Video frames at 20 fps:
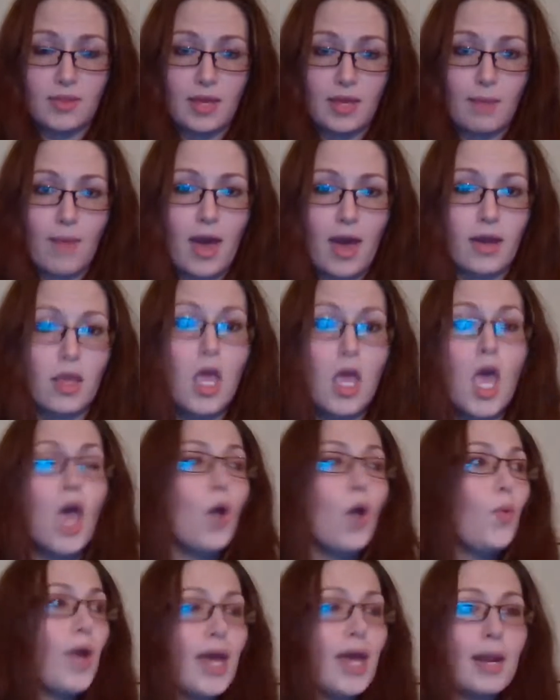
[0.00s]
do anything about
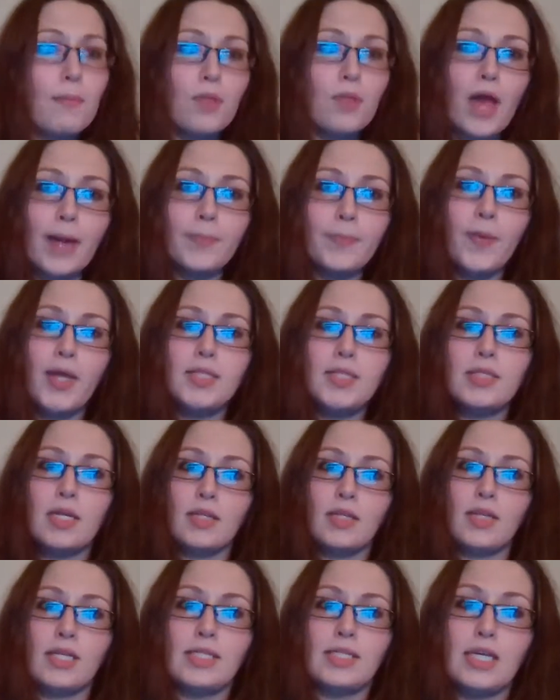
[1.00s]
it. We had a black
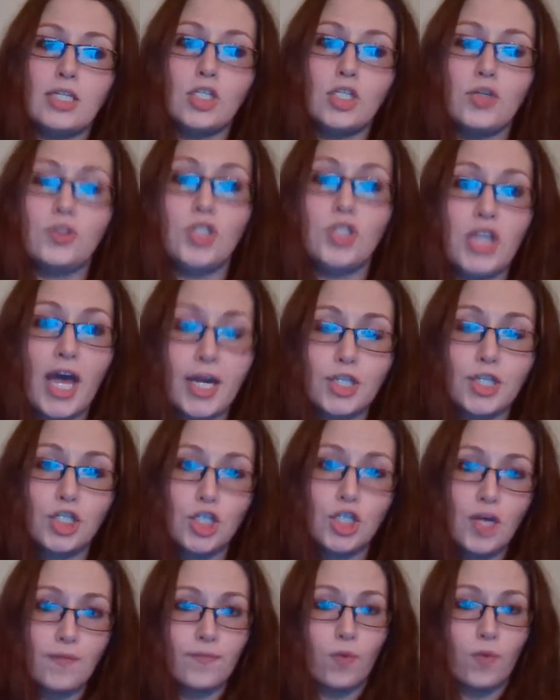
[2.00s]
president that didn't do
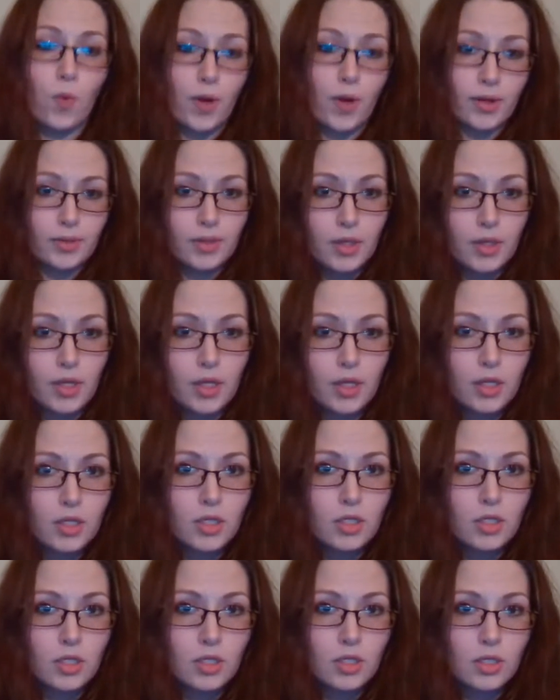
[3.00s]
jack shit for it.
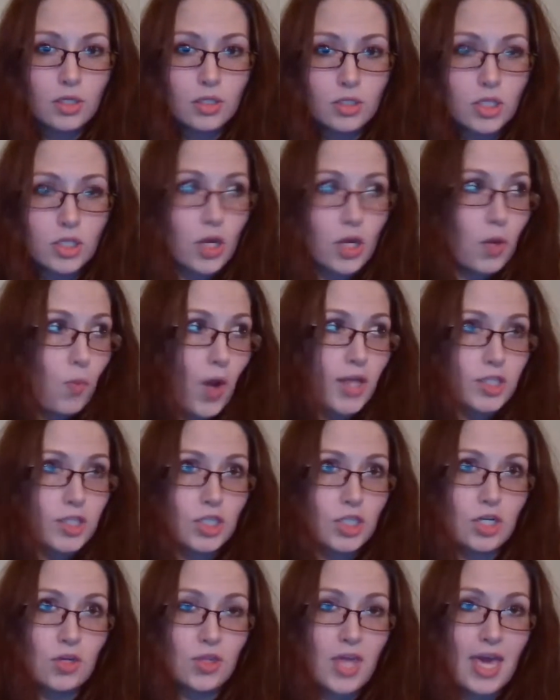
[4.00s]
So
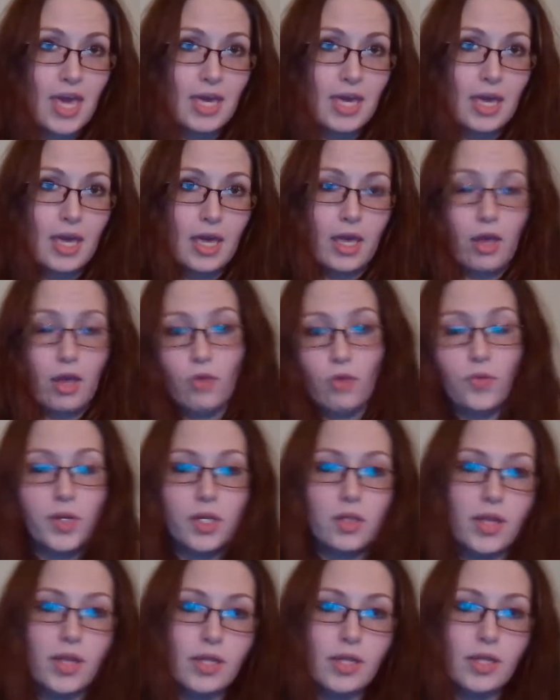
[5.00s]
what do you think
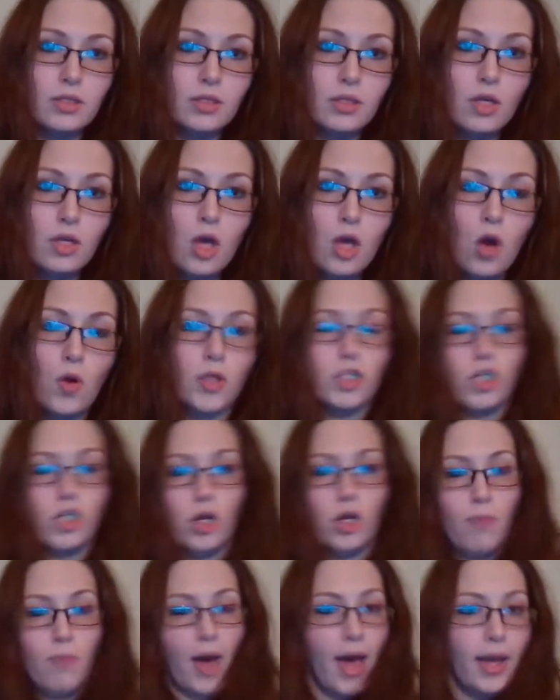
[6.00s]
Hillary Clinton
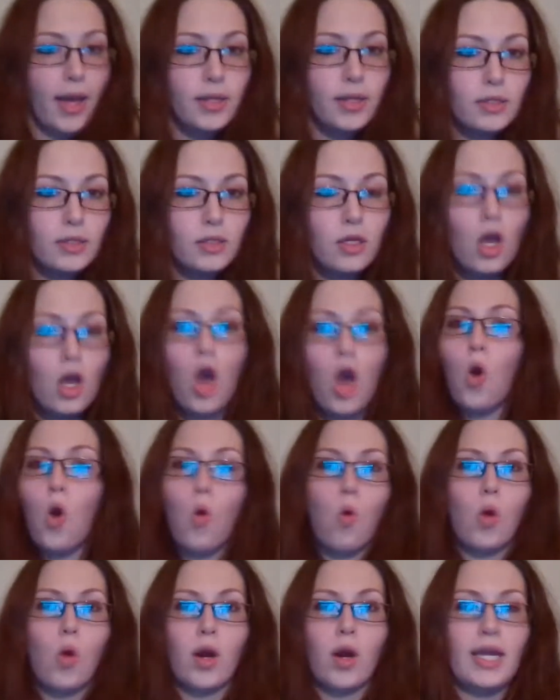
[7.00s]
or Joe Biden
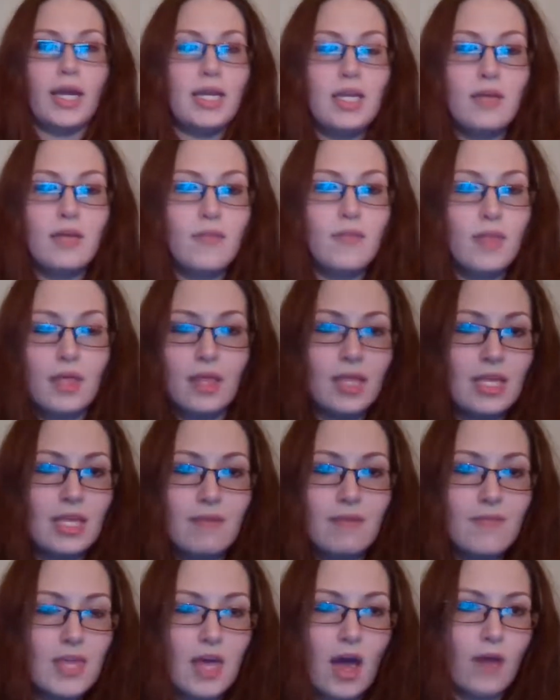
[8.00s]
or any of
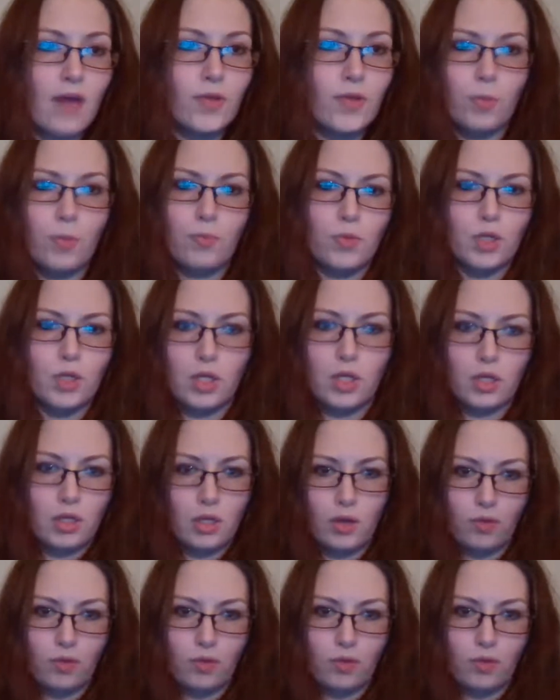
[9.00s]
the other